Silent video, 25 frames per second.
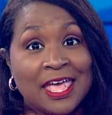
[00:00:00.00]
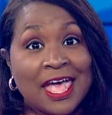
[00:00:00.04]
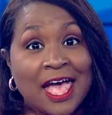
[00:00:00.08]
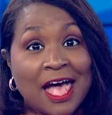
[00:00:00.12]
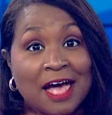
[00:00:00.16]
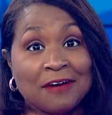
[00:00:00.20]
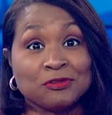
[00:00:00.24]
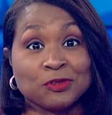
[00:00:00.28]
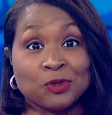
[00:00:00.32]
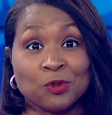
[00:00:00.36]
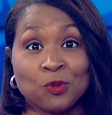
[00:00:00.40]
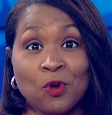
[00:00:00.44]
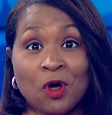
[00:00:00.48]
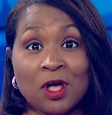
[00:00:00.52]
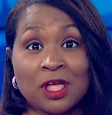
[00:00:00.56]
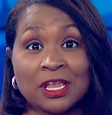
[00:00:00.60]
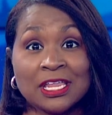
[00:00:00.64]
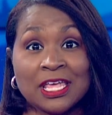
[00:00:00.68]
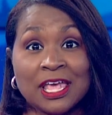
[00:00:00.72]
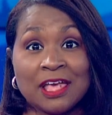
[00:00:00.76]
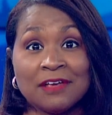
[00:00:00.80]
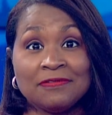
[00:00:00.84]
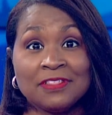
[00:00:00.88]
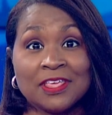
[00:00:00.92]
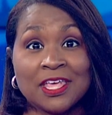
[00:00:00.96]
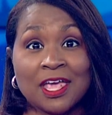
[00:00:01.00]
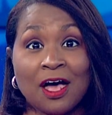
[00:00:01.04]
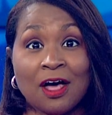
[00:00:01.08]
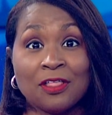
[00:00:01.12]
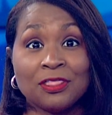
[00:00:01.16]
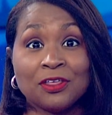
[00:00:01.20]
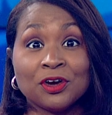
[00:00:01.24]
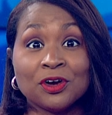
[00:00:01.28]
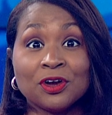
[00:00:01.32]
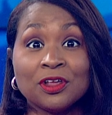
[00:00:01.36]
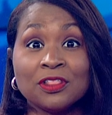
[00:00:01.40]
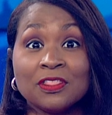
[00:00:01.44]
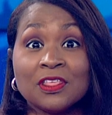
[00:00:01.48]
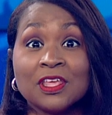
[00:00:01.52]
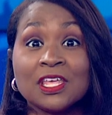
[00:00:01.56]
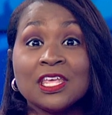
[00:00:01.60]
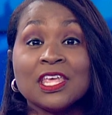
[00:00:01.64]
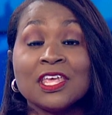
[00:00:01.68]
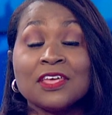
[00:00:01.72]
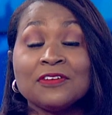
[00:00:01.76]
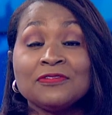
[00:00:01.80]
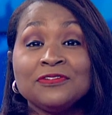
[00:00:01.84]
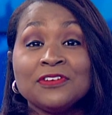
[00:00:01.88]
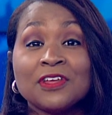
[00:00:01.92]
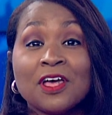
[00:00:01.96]
after one gave the other the
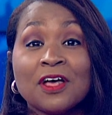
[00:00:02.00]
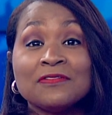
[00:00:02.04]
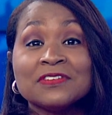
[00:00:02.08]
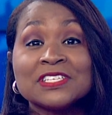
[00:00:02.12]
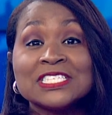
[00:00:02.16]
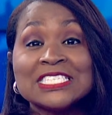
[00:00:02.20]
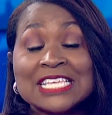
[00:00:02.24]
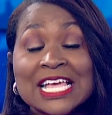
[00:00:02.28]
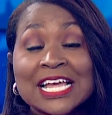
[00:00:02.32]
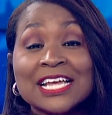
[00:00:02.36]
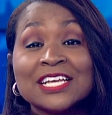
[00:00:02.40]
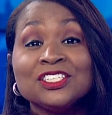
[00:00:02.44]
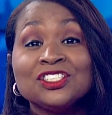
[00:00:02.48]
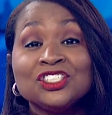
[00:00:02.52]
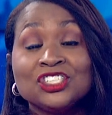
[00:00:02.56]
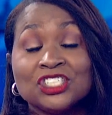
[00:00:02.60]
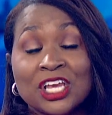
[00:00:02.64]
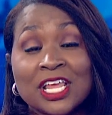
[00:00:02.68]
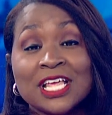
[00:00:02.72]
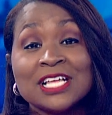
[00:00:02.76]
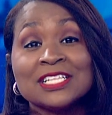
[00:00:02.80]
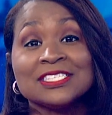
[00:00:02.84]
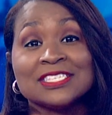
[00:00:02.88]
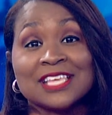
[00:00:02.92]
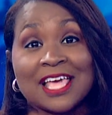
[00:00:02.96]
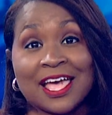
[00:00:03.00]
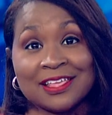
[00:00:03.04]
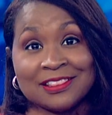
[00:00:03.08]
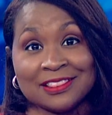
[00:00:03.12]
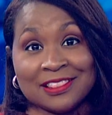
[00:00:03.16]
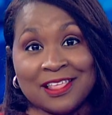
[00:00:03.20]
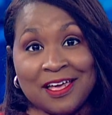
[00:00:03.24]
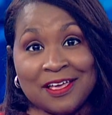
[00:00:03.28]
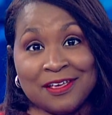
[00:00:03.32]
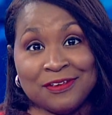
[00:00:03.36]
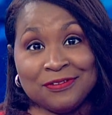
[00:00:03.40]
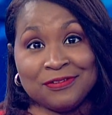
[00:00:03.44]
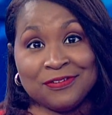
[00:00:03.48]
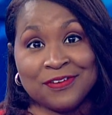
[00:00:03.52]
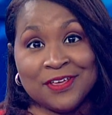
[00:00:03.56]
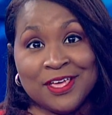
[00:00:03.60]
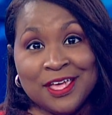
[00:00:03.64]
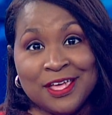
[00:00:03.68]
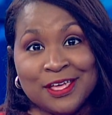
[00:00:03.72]
gift of a second chance at life.